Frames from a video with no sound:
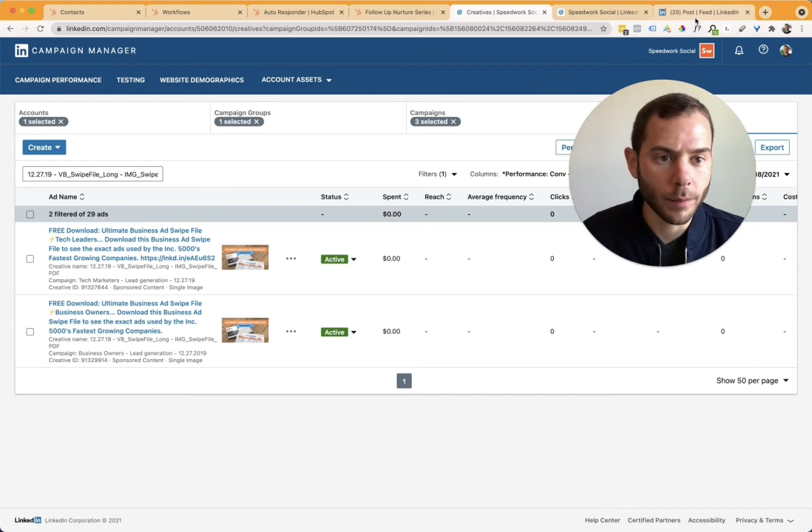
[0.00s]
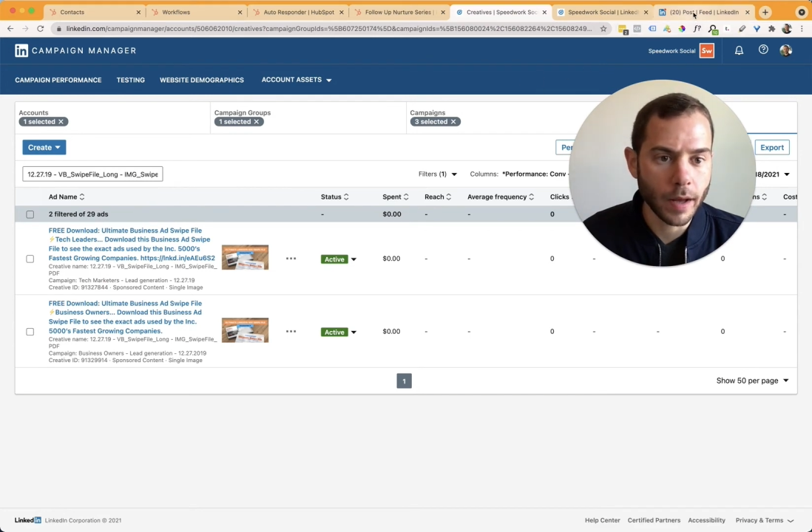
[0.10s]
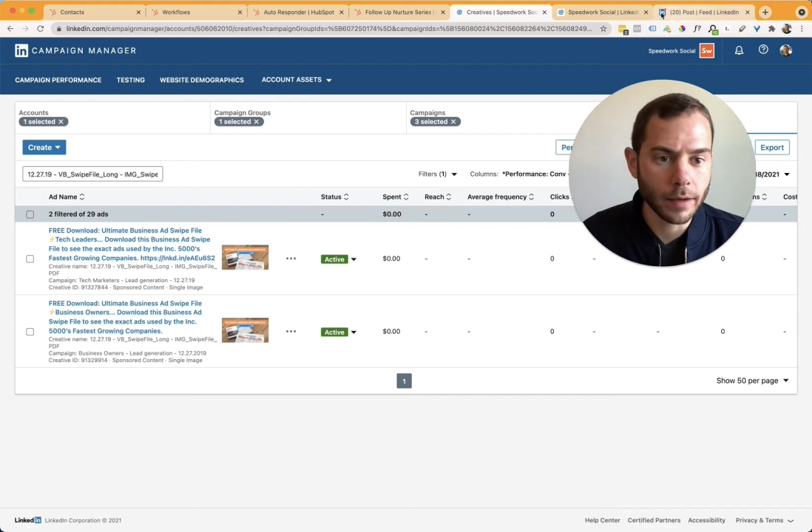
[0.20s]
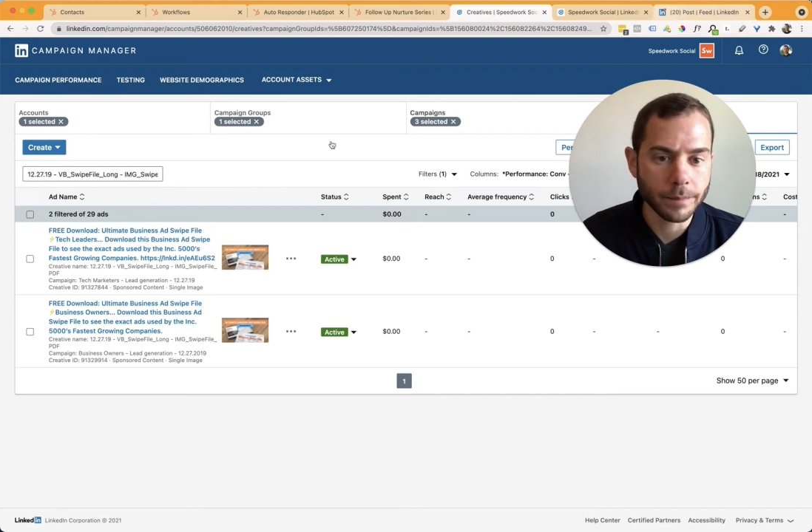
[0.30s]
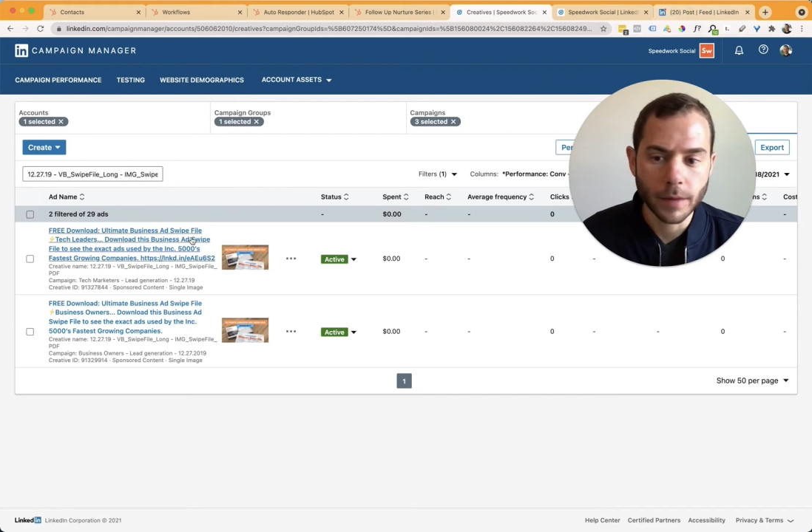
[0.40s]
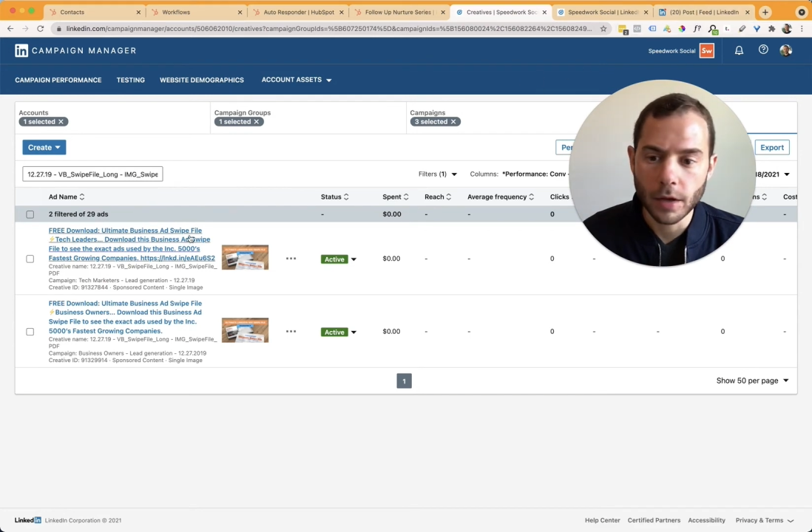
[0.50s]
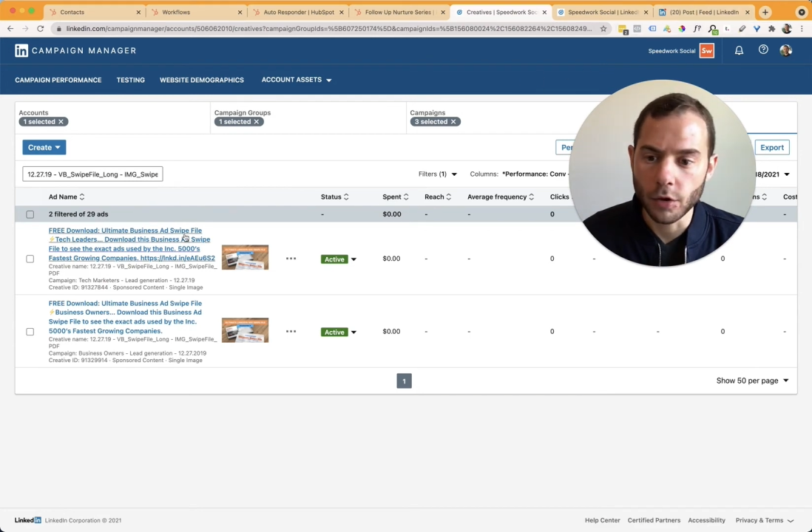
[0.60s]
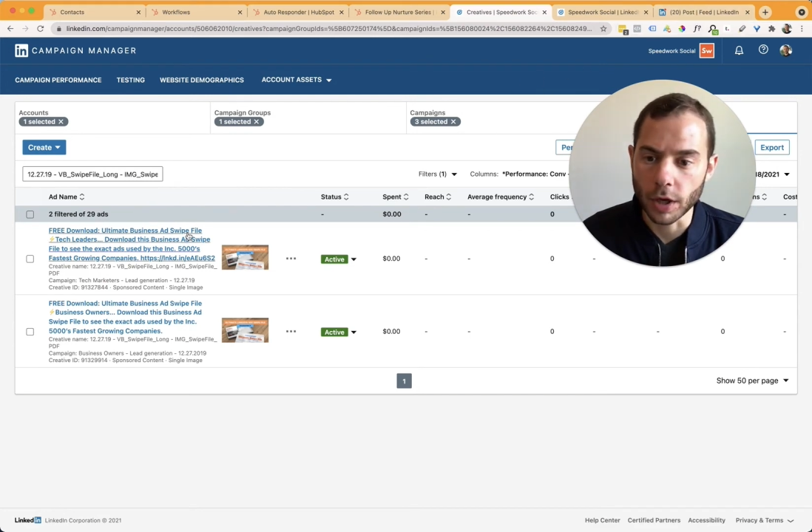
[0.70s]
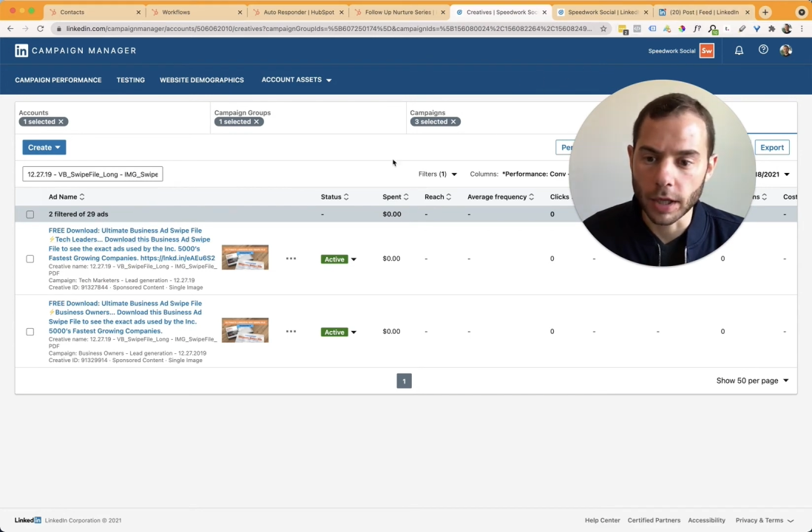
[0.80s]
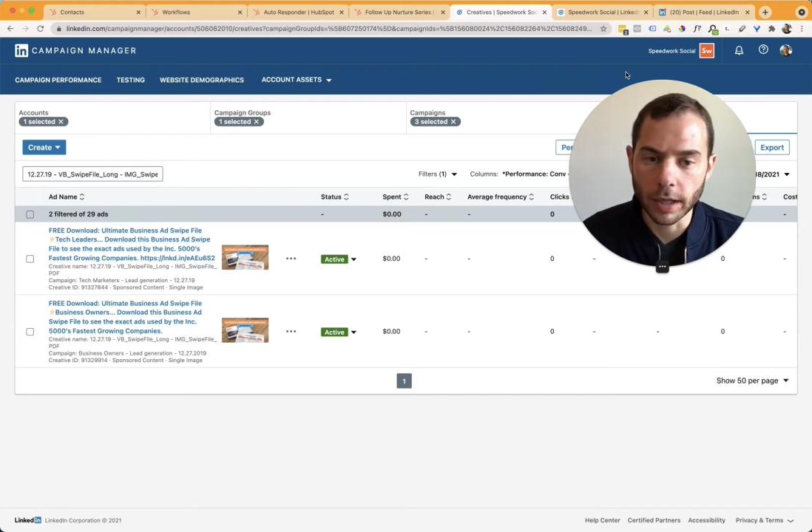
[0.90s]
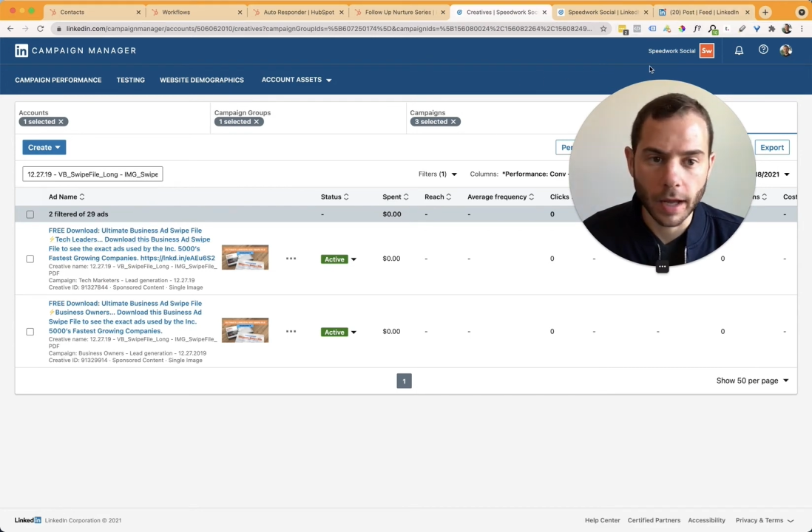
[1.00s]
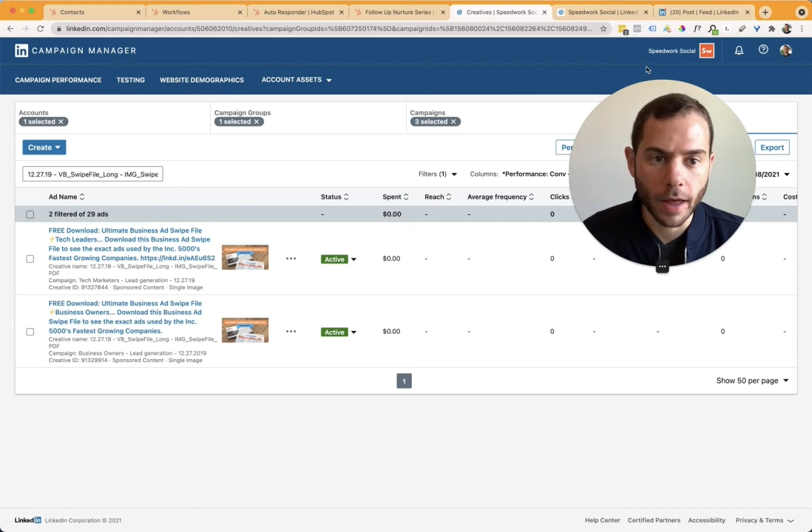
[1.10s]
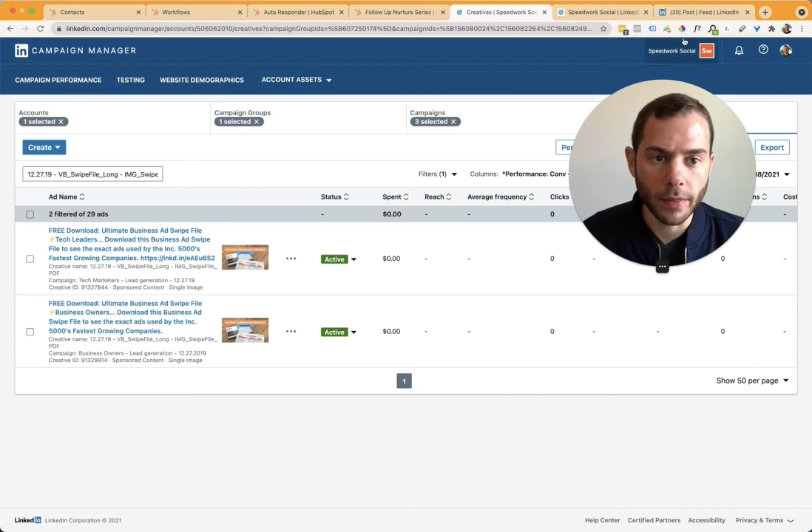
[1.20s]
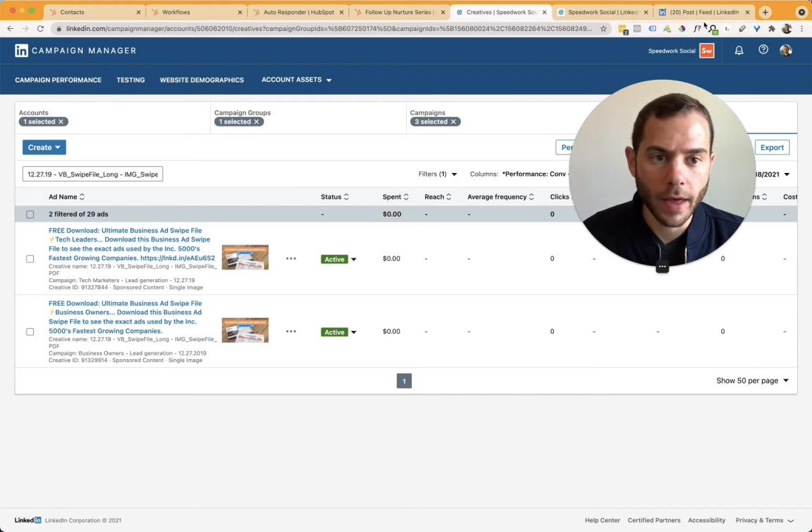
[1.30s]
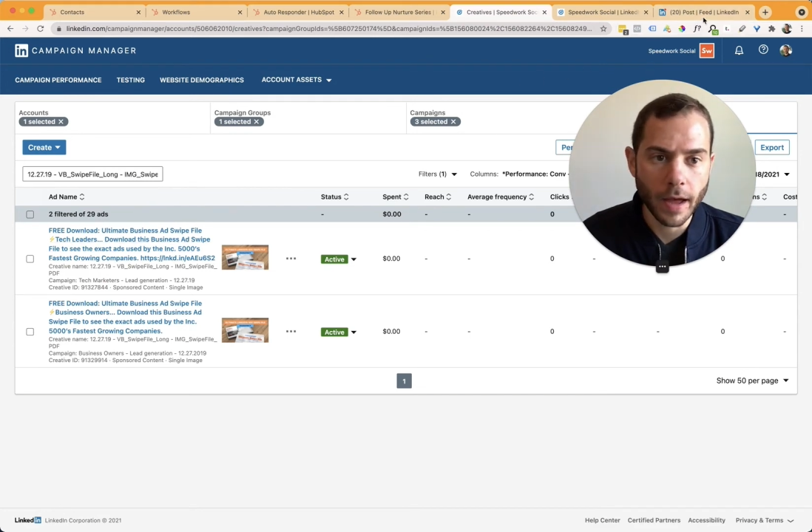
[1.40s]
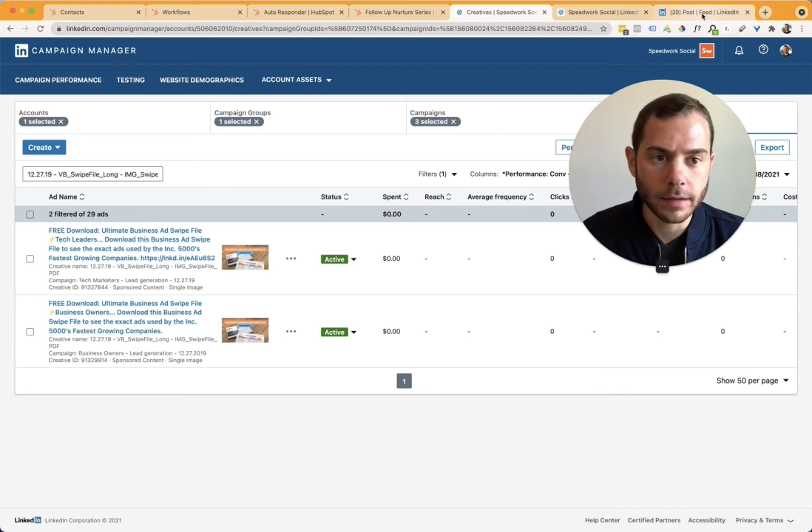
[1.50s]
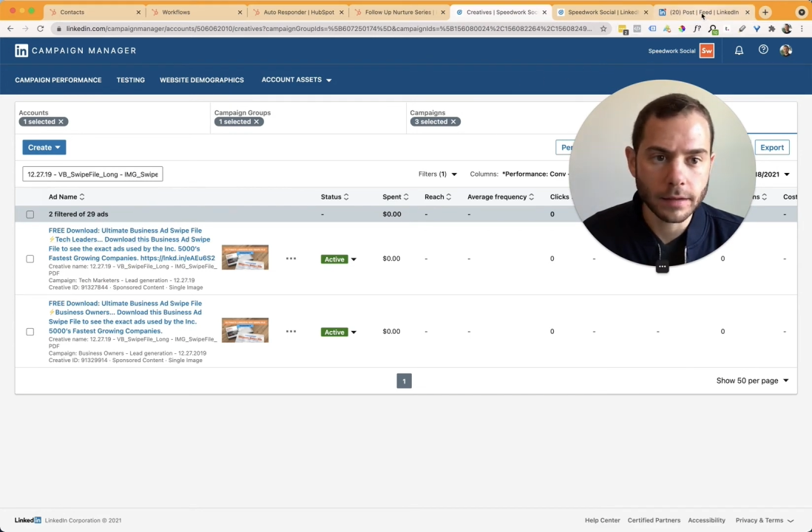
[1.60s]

on it, you can click on that,